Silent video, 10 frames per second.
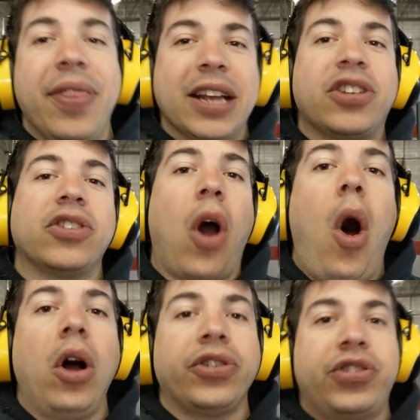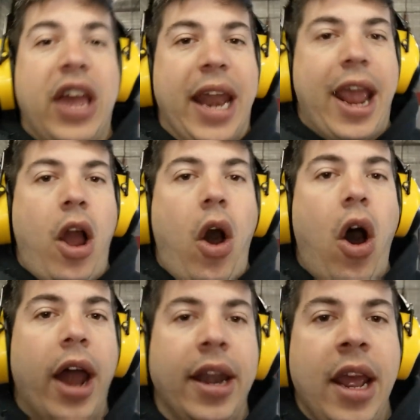and this is all sitting
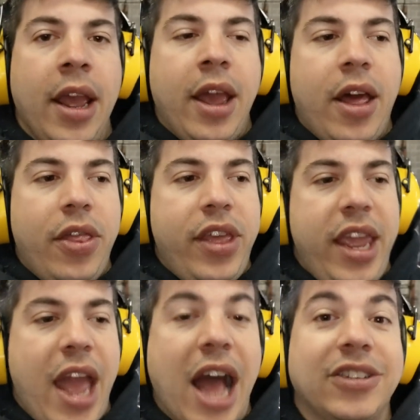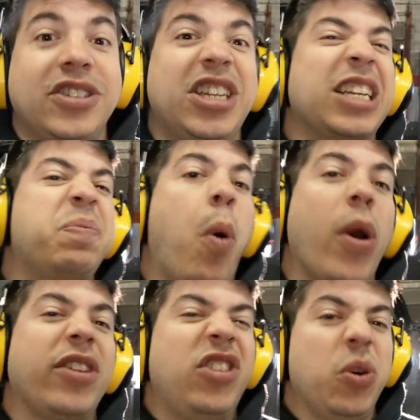on the uh,
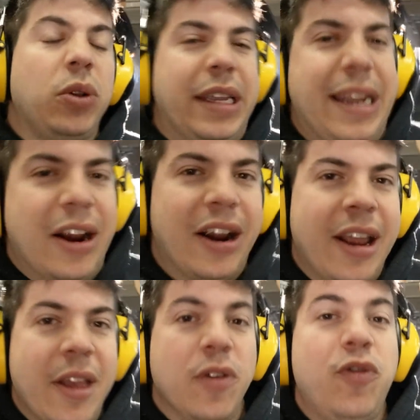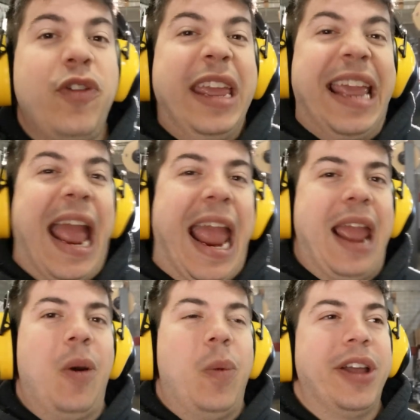6.2 liter
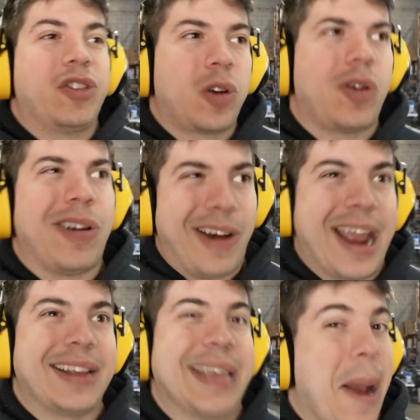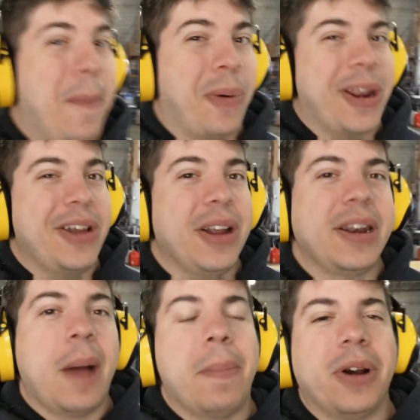V8, which cranks out pretty
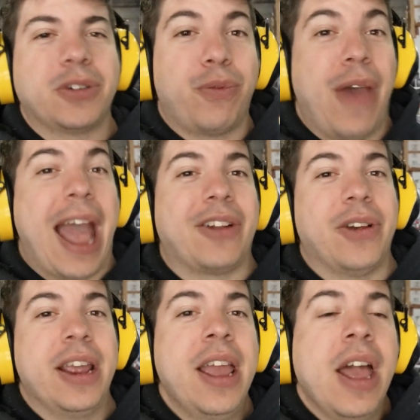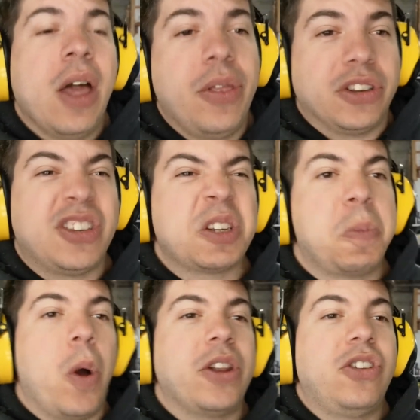good numbers factory. The
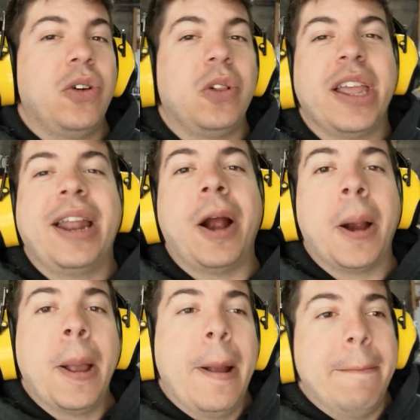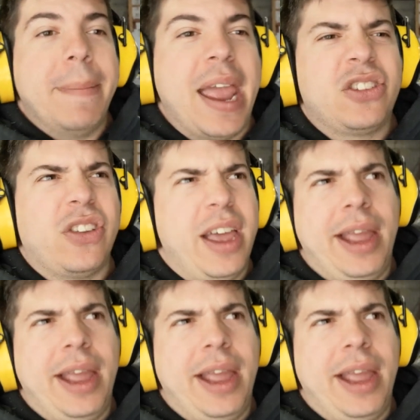6.2 liter makes